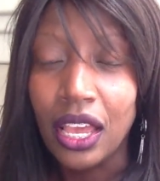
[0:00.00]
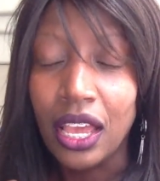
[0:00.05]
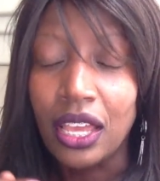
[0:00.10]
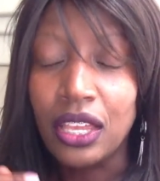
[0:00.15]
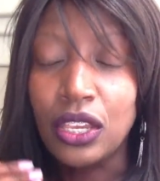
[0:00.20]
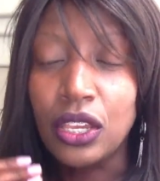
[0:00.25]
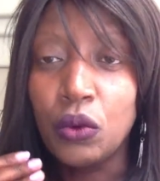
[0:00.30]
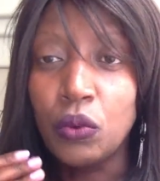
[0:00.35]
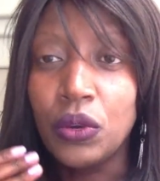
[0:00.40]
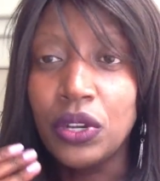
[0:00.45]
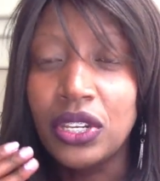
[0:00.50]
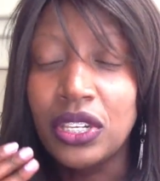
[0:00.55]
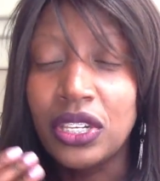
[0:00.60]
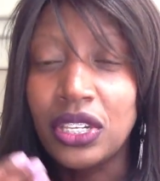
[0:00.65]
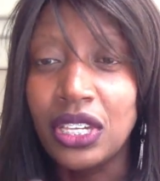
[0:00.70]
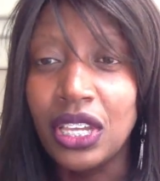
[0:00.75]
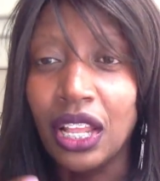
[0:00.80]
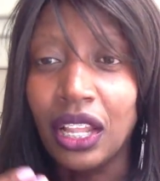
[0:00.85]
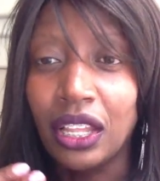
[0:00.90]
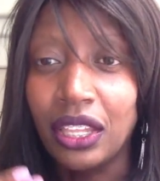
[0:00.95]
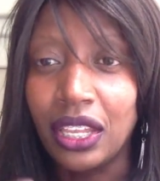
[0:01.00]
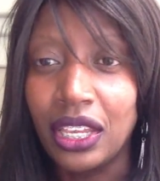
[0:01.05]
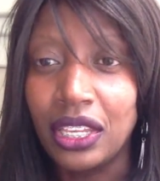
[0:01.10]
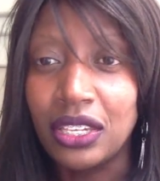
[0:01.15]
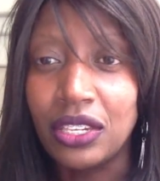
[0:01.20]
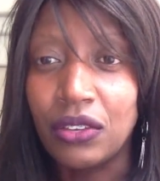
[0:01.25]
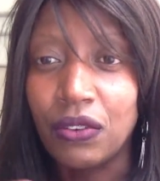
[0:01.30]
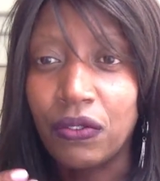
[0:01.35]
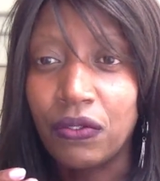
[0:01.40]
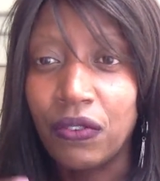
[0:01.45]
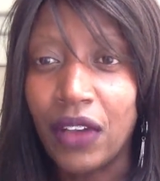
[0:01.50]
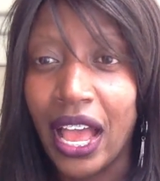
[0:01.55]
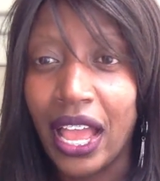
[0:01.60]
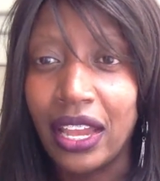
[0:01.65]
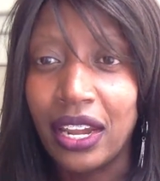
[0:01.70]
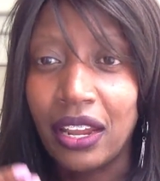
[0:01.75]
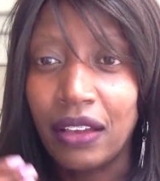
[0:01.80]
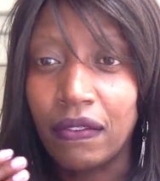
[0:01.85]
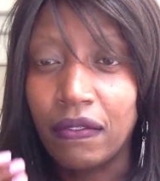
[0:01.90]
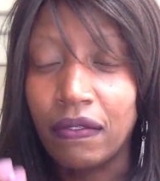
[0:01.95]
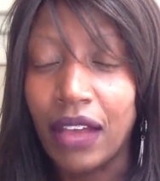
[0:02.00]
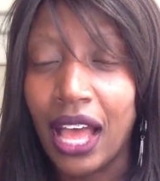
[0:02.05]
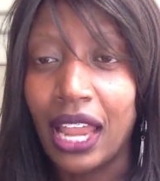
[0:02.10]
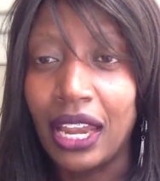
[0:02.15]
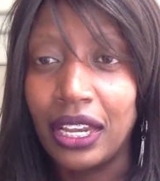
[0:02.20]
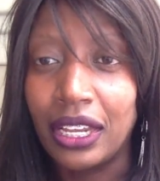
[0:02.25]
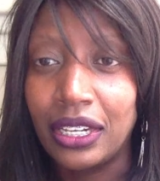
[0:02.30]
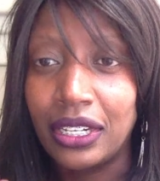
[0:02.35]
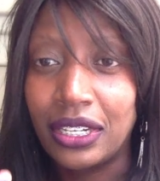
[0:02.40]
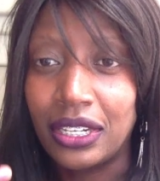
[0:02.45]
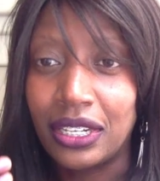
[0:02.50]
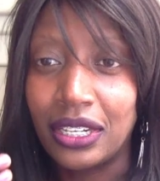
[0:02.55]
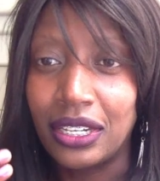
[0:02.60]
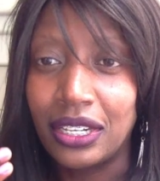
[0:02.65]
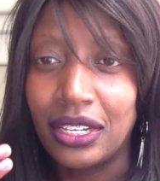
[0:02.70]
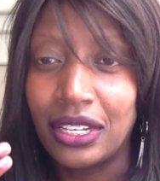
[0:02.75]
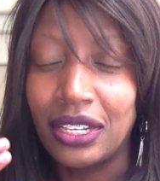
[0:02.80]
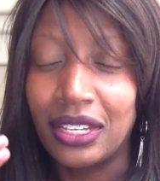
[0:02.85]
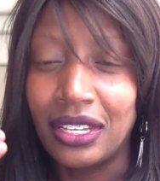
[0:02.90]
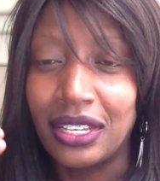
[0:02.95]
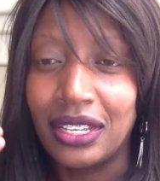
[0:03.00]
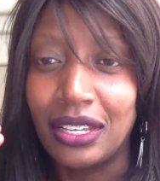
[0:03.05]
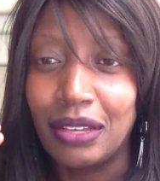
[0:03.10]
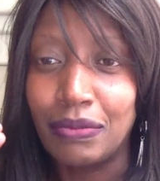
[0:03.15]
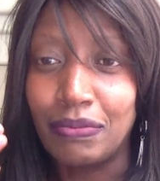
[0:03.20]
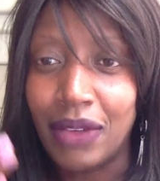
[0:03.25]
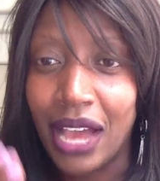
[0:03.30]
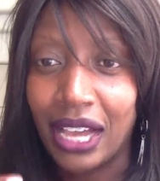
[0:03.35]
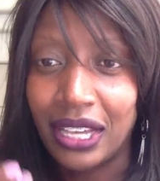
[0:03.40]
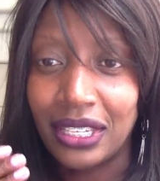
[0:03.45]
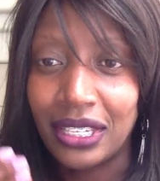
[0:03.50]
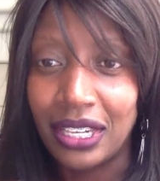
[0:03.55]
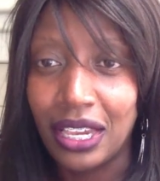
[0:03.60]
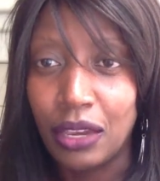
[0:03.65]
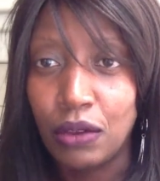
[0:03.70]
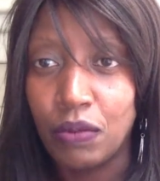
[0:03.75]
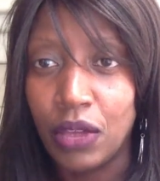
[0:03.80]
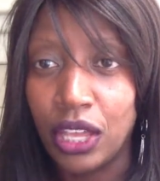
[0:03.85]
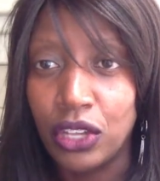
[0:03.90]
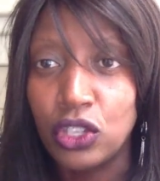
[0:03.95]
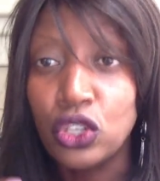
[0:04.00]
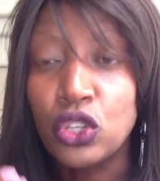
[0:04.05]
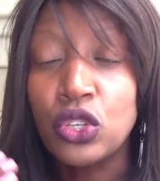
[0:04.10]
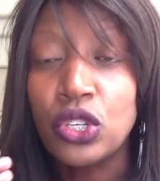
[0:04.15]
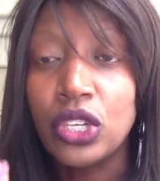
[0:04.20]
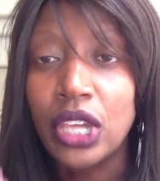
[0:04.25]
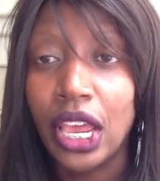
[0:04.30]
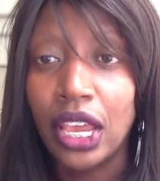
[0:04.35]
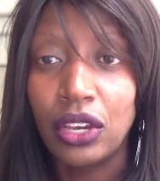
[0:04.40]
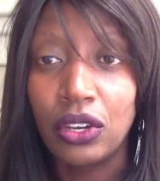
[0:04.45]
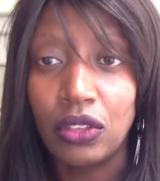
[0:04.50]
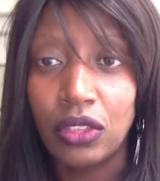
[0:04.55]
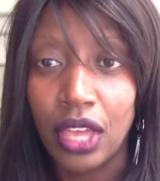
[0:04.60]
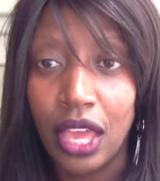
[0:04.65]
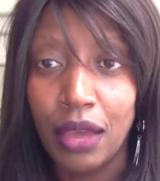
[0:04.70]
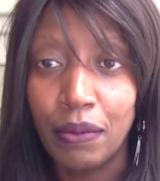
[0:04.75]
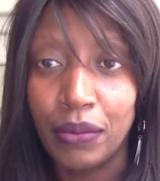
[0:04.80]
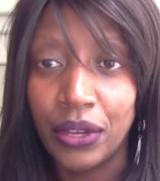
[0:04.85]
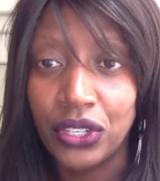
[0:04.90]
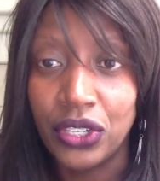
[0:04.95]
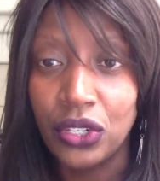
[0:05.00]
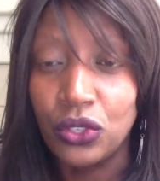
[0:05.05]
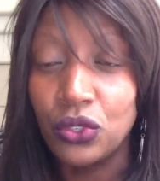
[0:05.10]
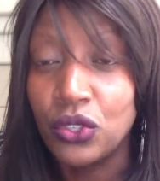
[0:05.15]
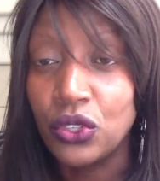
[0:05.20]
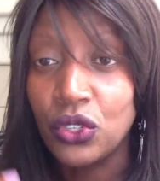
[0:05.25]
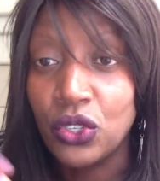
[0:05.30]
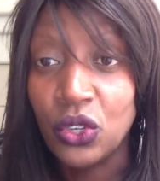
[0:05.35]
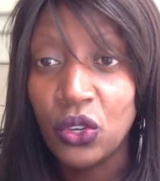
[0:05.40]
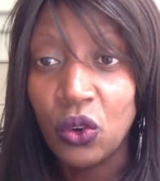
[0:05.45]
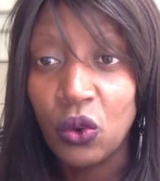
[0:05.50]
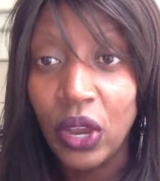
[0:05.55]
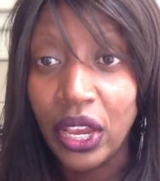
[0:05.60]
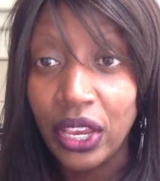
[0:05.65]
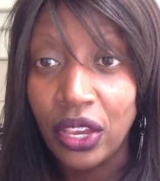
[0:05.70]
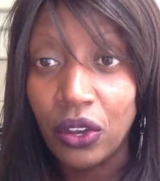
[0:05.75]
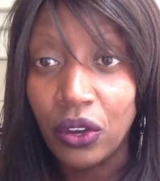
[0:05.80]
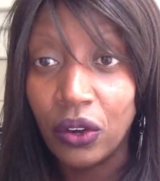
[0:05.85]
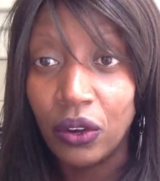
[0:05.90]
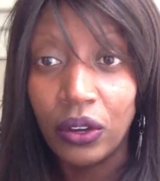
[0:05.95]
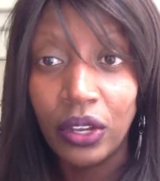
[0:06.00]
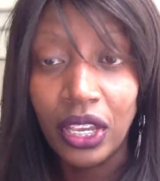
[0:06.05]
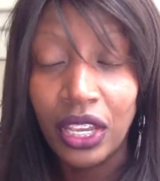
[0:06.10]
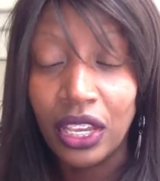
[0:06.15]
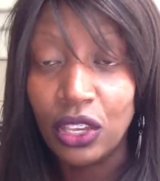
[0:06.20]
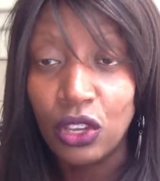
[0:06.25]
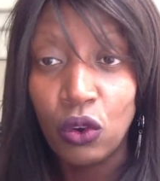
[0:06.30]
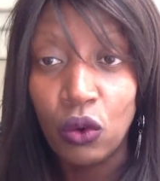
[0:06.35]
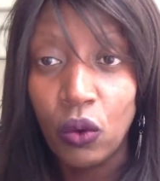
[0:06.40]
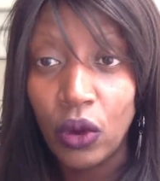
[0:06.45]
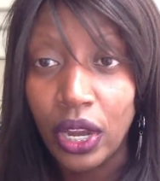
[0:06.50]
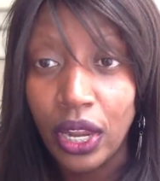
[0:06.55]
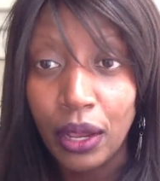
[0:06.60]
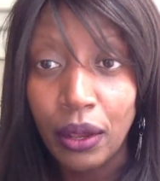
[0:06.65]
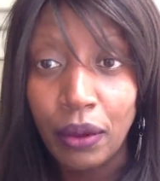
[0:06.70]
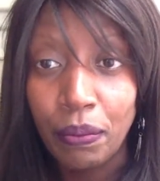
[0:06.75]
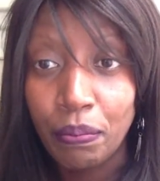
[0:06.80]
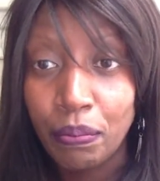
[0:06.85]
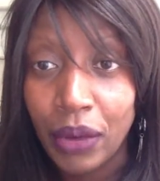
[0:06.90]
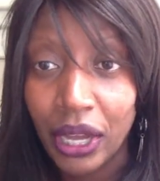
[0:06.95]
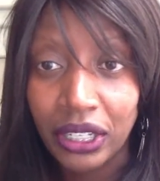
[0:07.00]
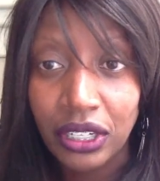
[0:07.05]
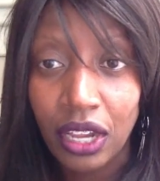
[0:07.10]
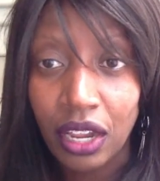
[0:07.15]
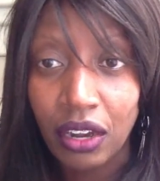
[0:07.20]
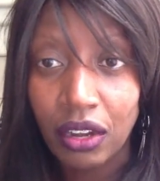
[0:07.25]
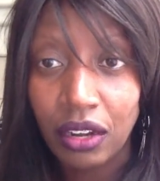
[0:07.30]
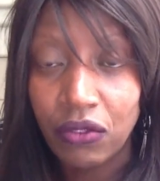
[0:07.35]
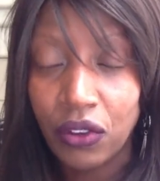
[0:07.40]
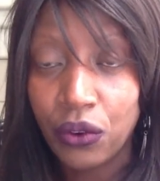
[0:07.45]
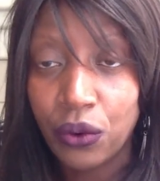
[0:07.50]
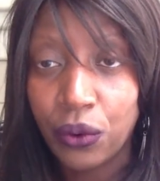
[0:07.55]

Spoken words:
you would still need to find a valid bank statement to take to the embassy. Usichukue hiyo yenye ulipata River